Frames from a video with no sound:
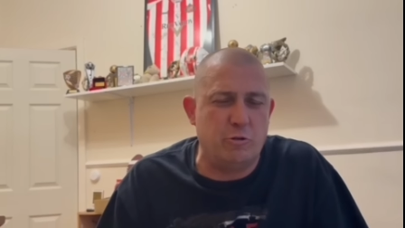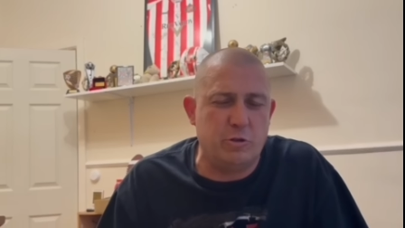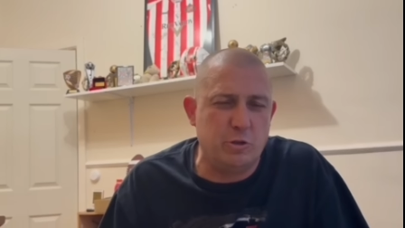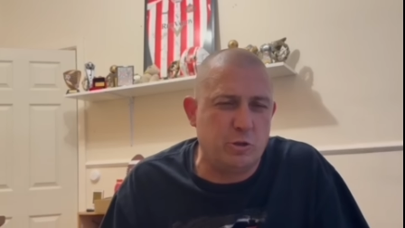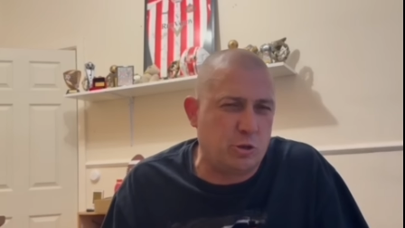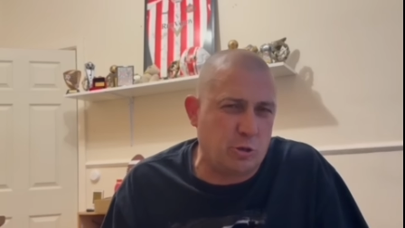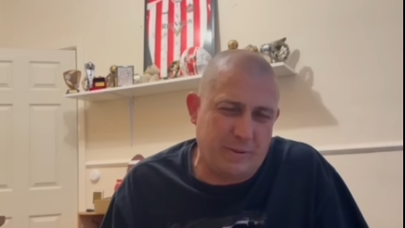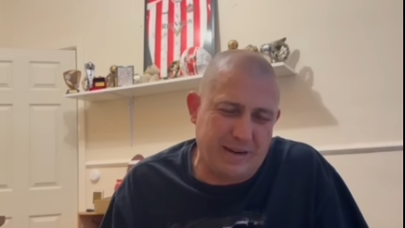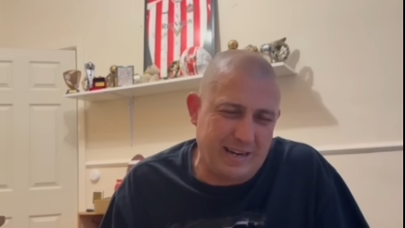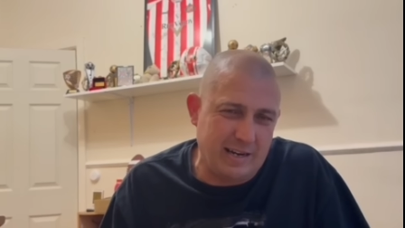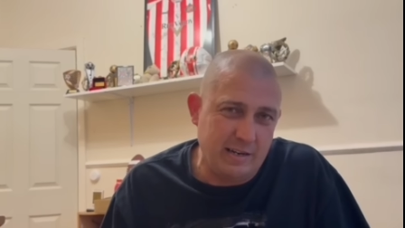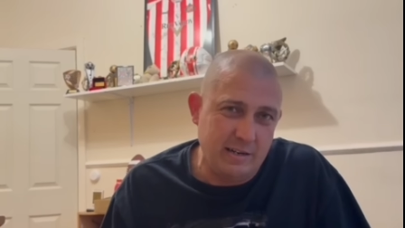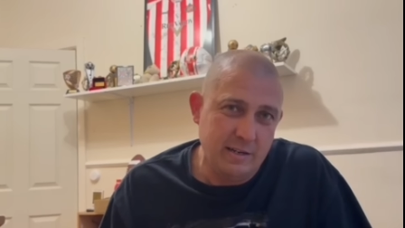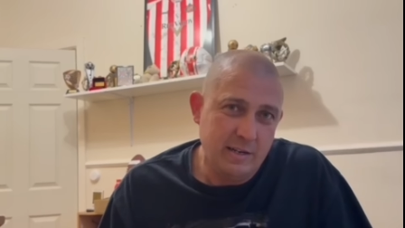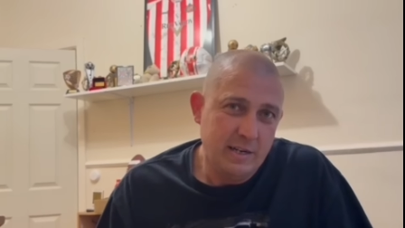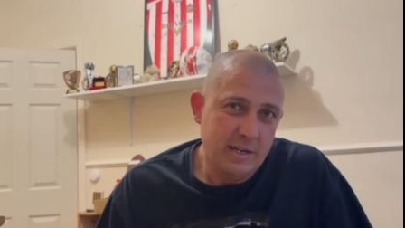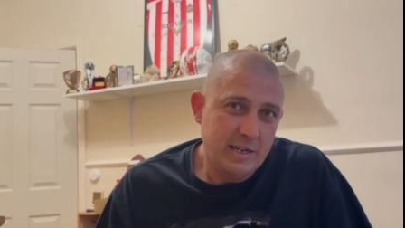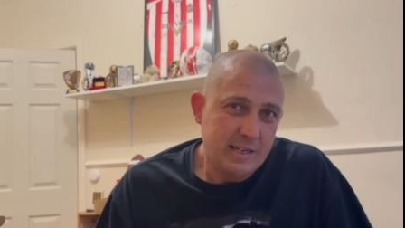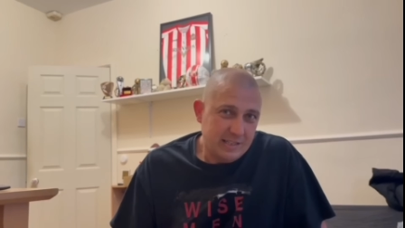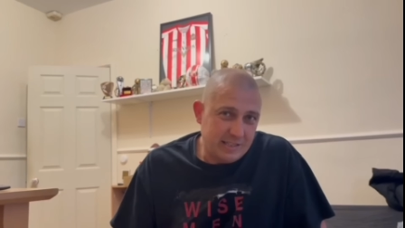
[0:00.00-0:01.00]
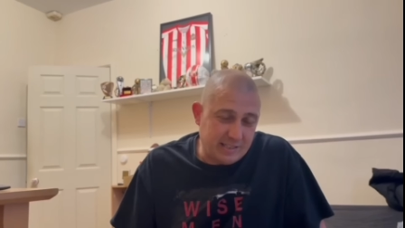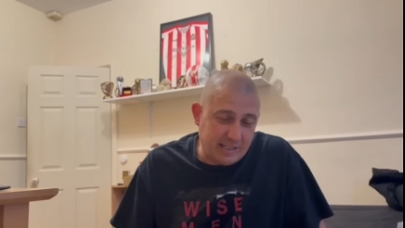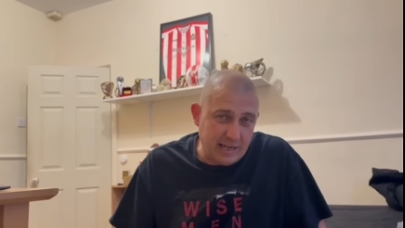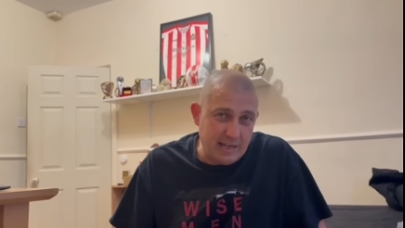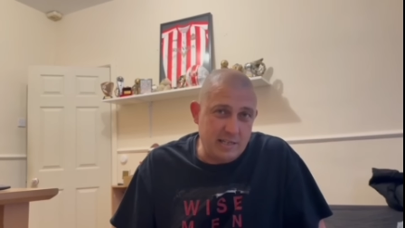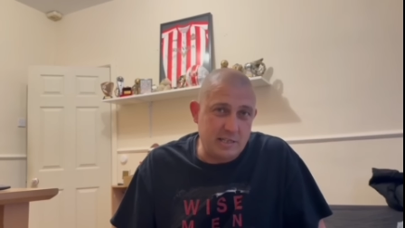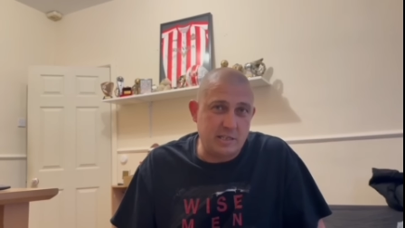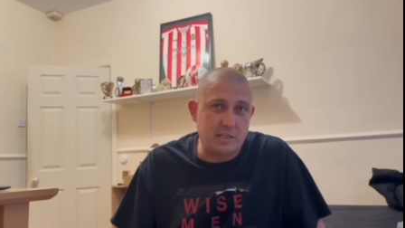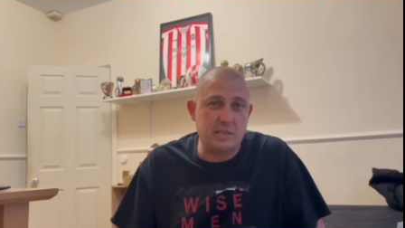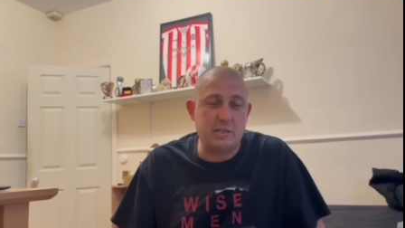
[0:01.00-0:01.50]
and something
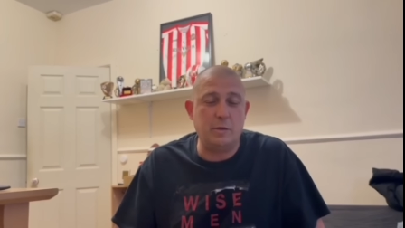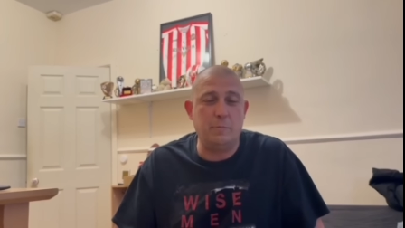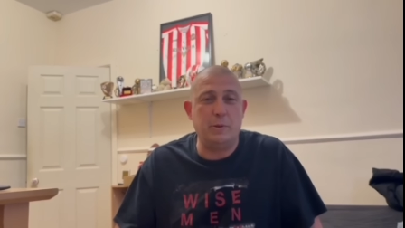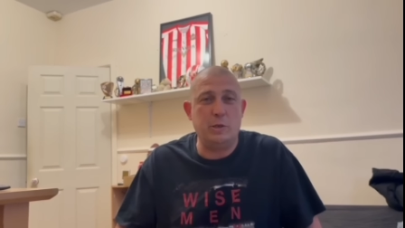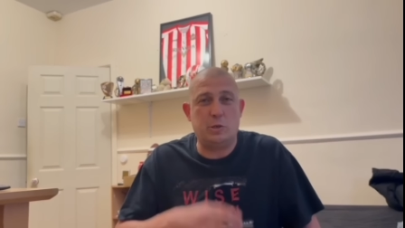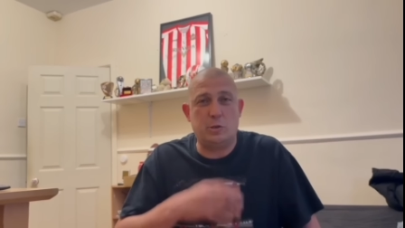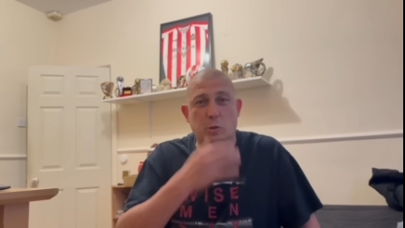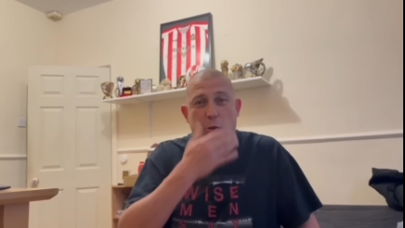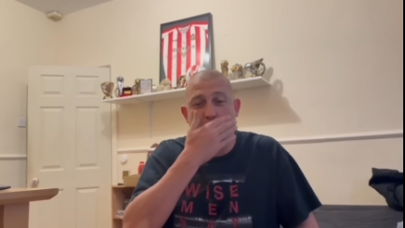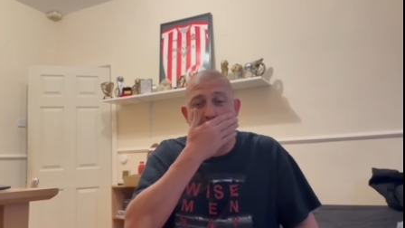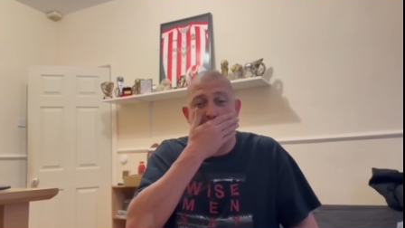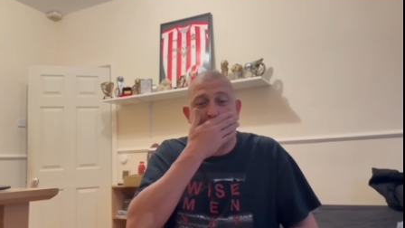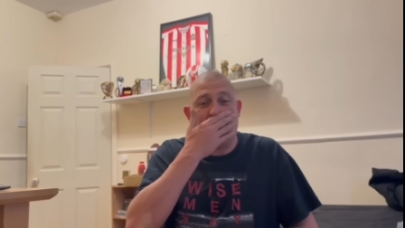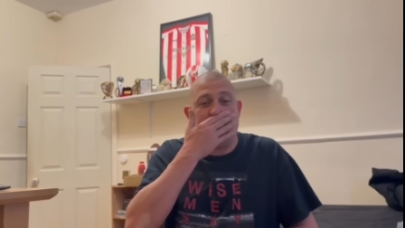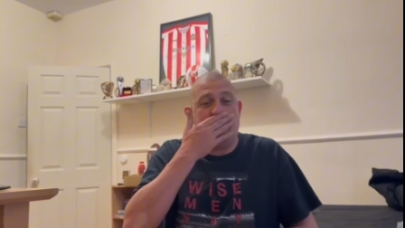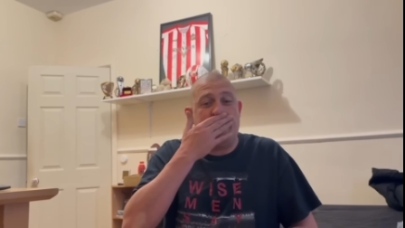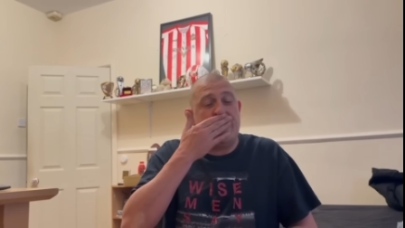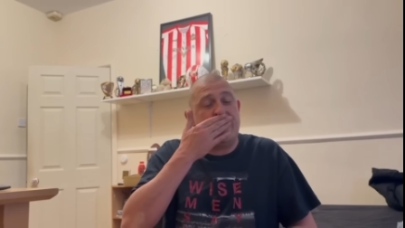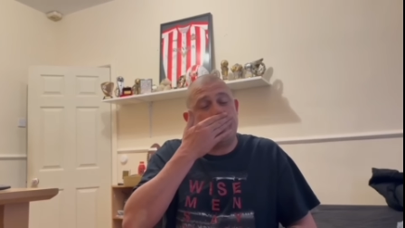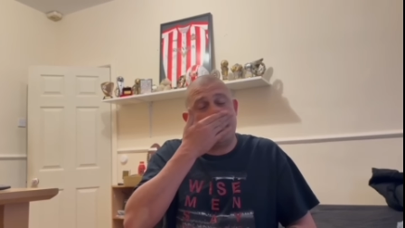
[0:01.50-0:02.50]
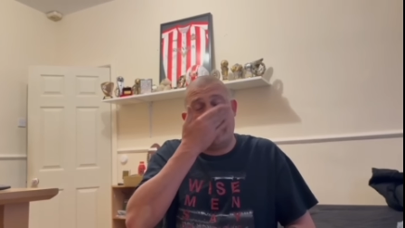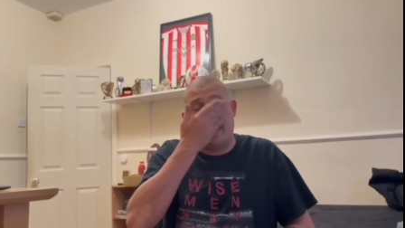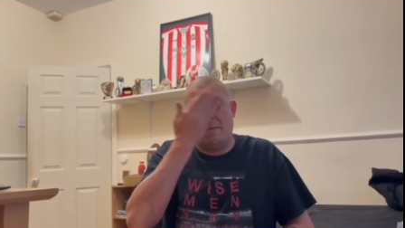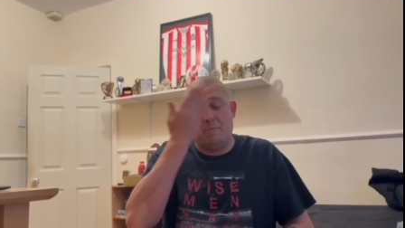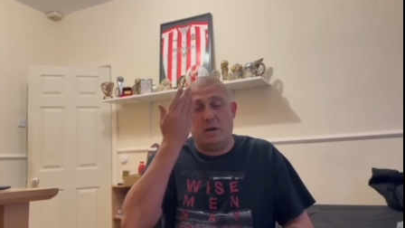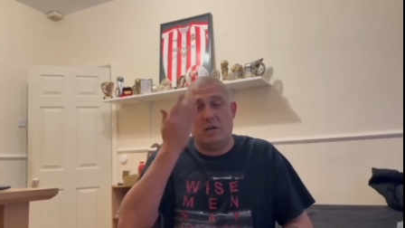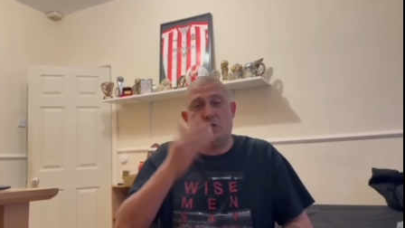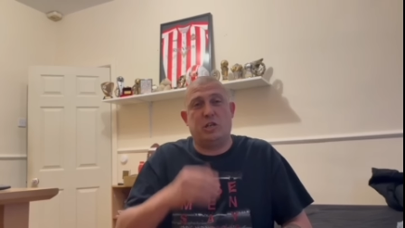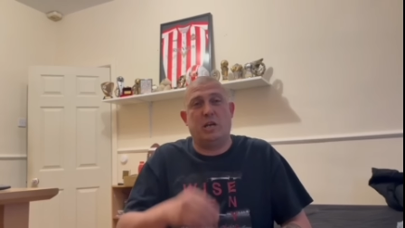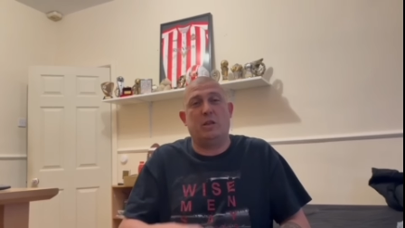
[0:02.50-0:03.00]
seats to be sold. And last
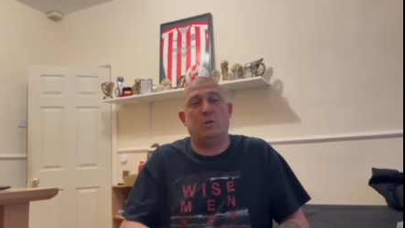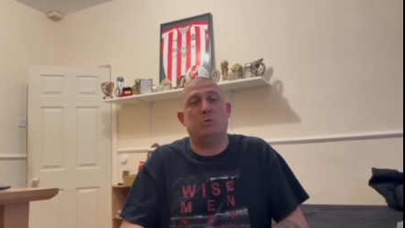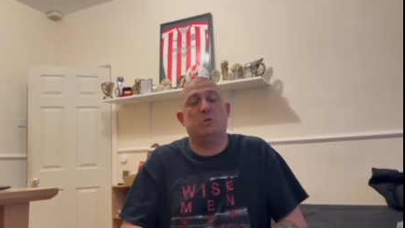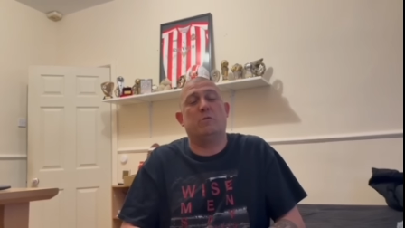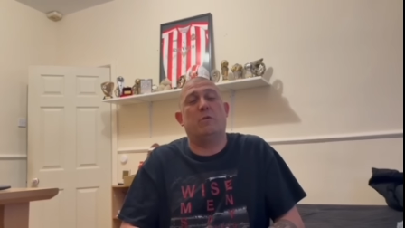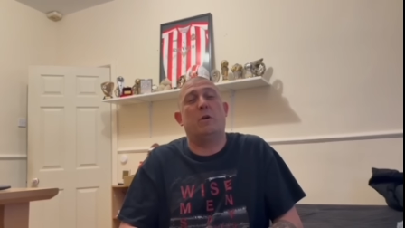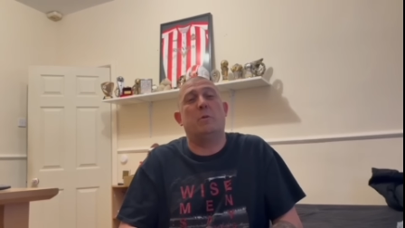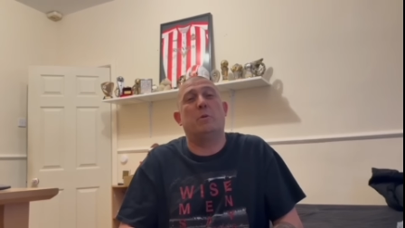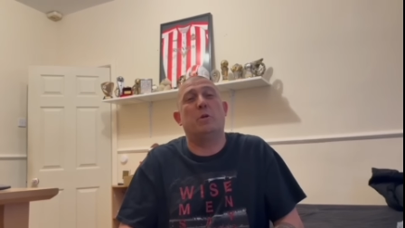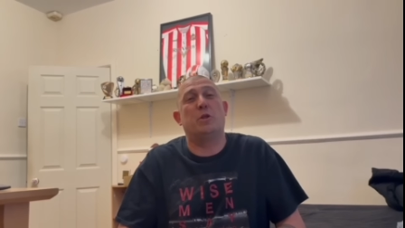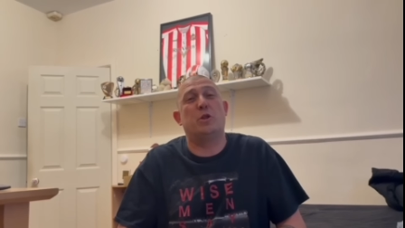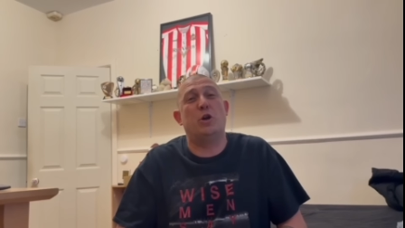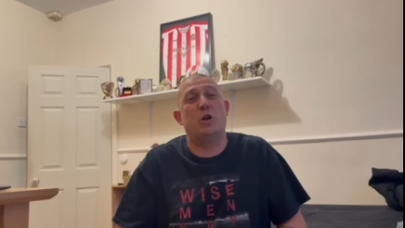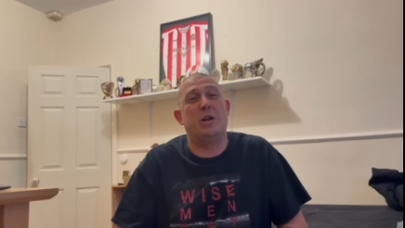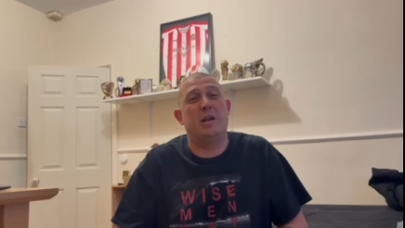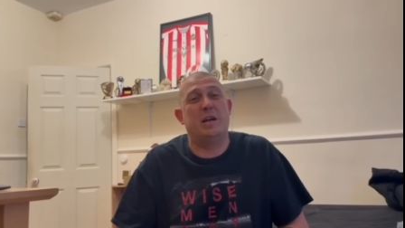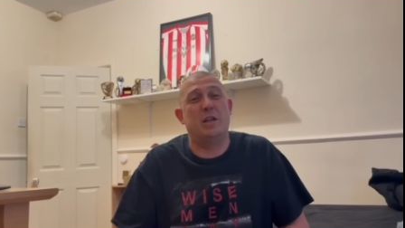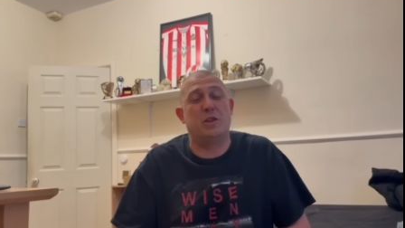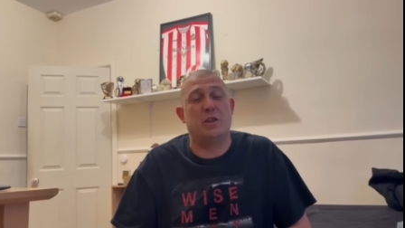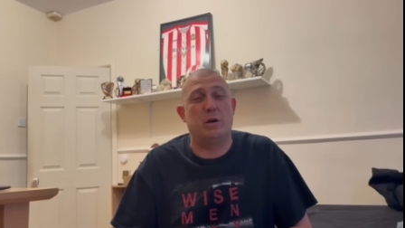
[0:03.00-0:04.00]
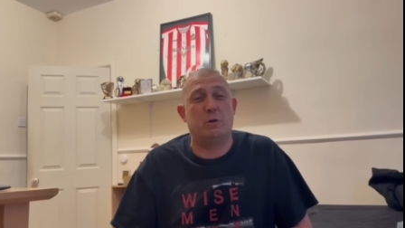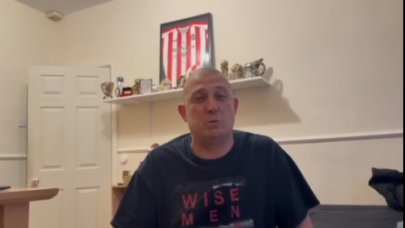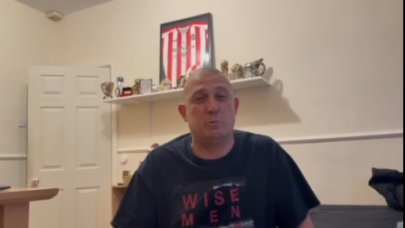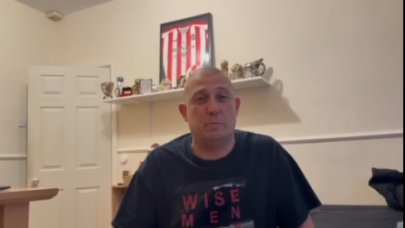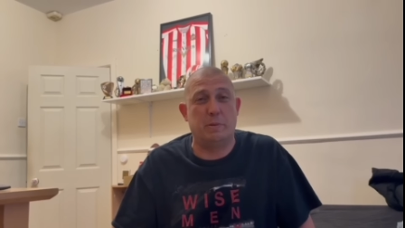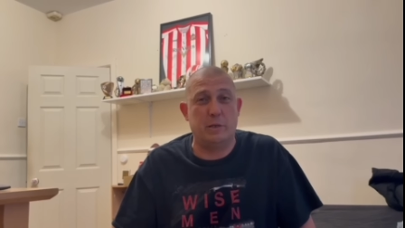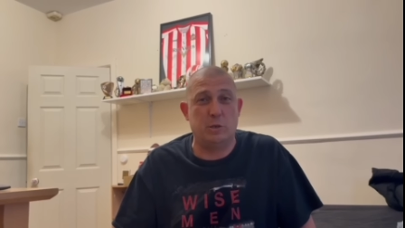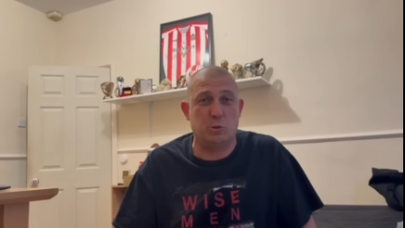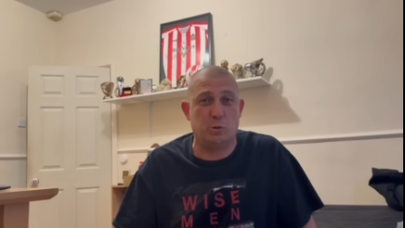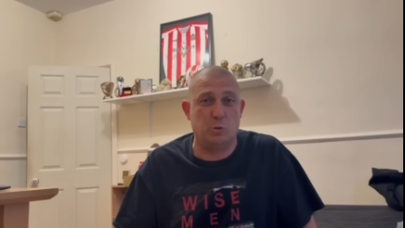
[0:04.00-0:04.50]
time I checked, there was around about 39,000
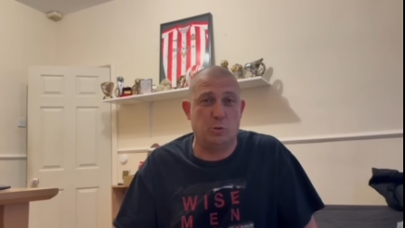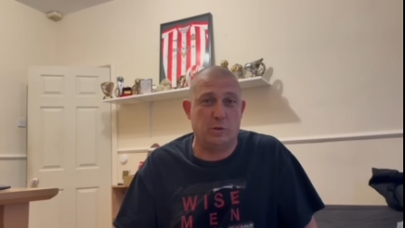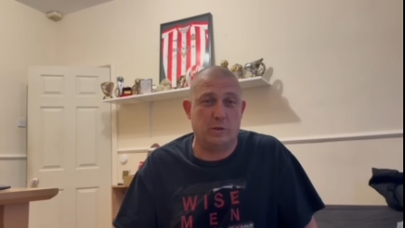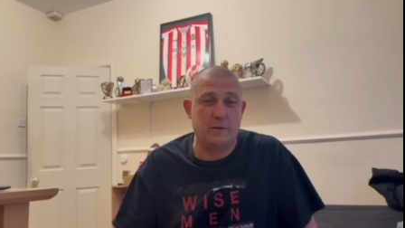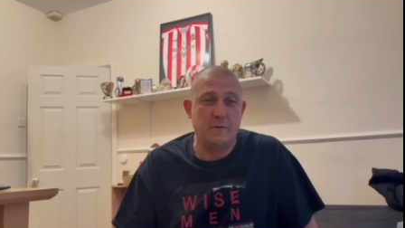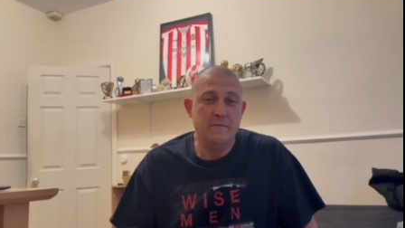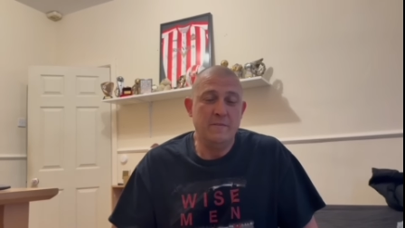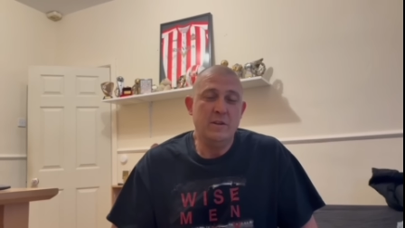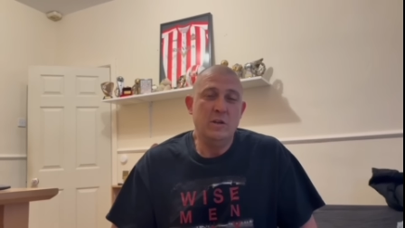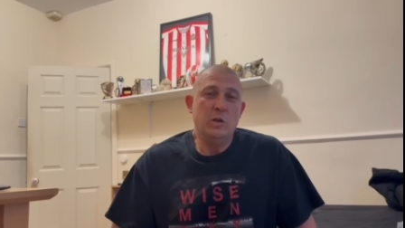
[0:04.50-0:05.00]
being sold.